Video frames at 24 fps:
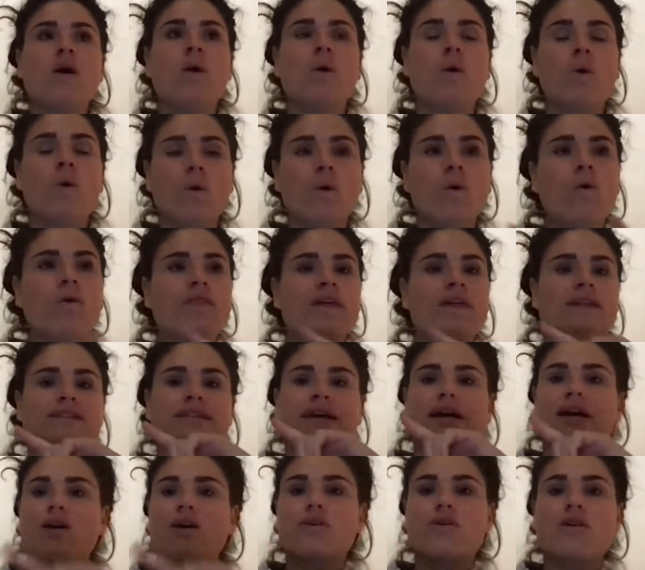or there's
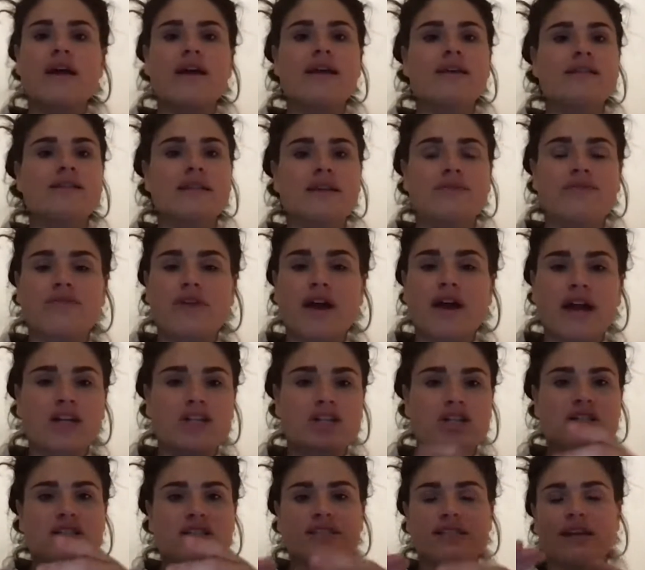like crazy
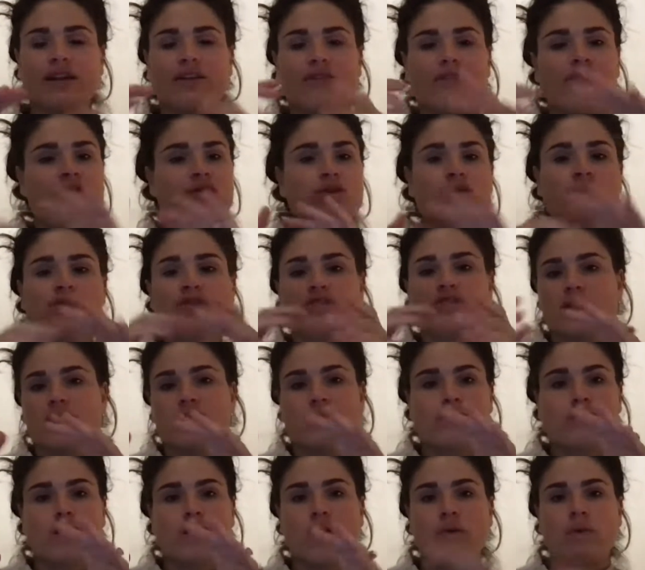fractures that are fused in
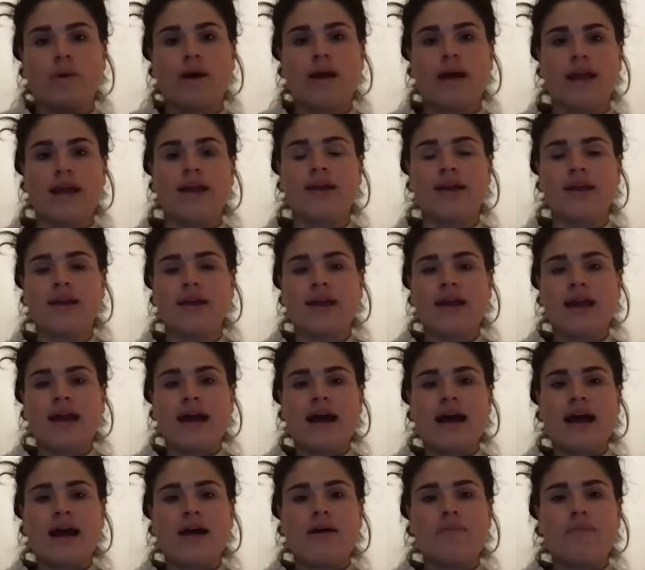the wrong way.
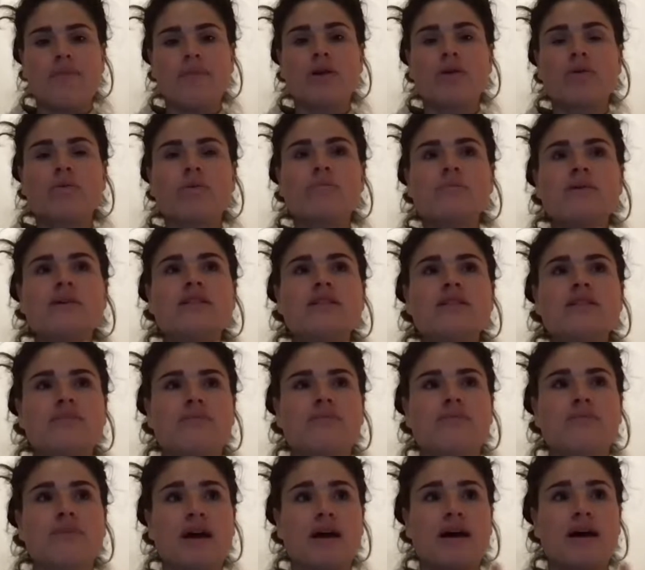But a woman's,
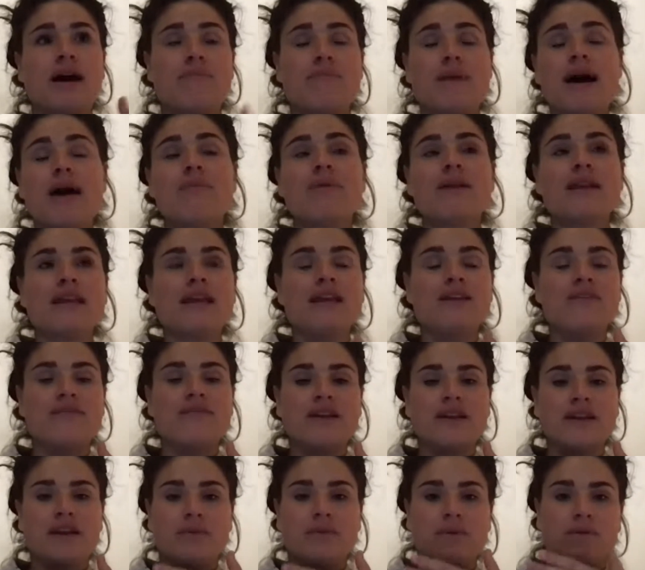my belief,
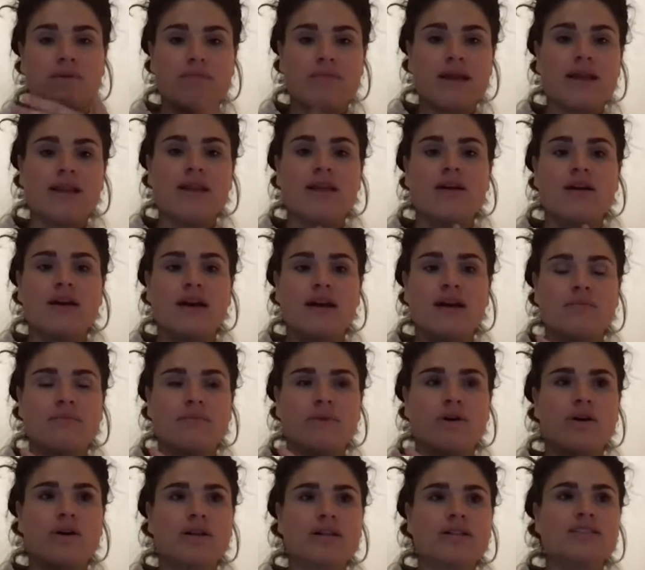and what many
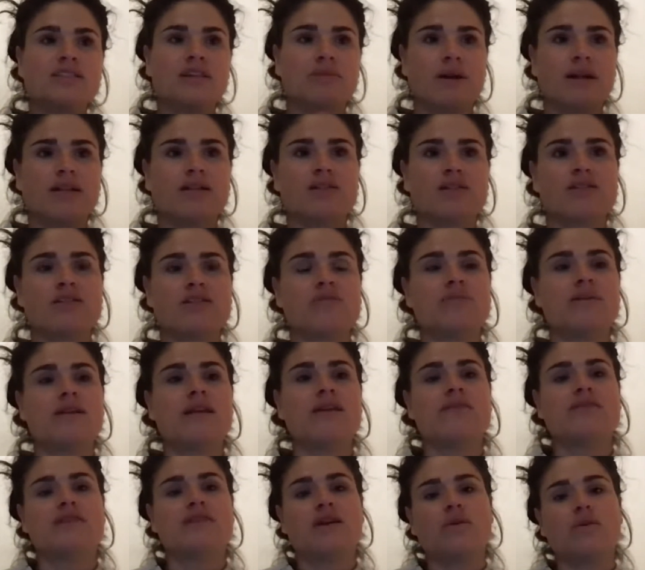holistic practitioners
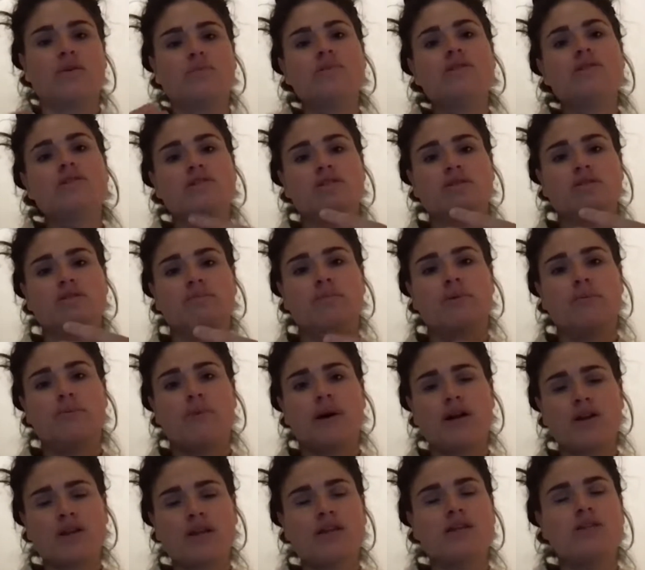believe, is that a woman's
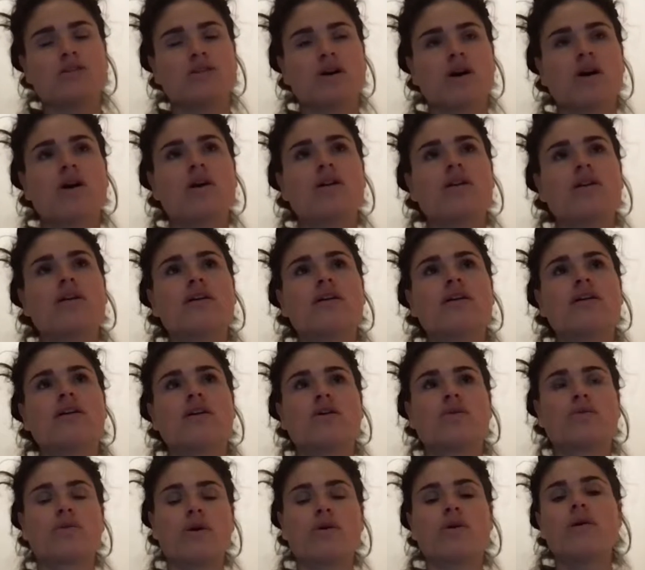body is not going to
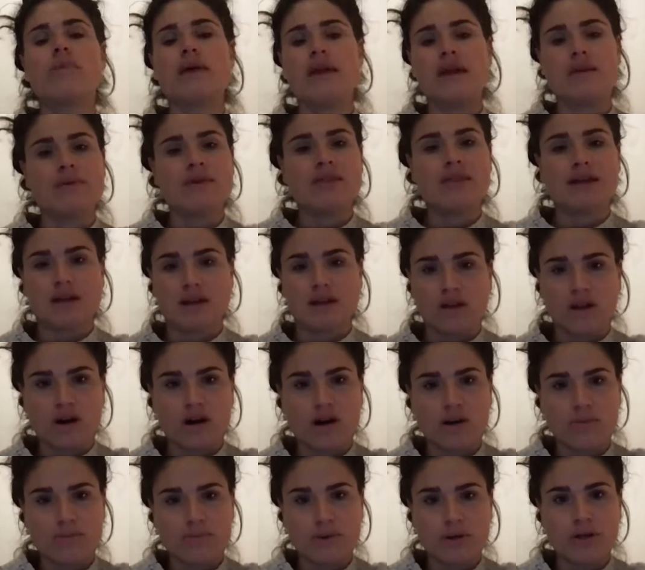grow a baby that it
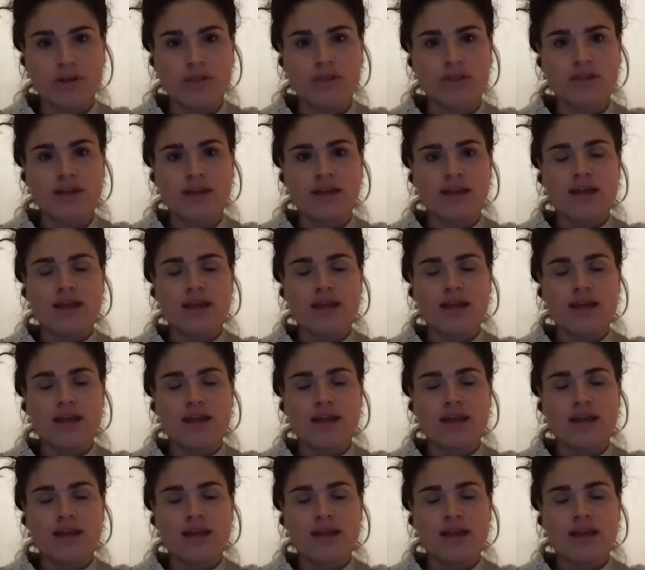can't birth.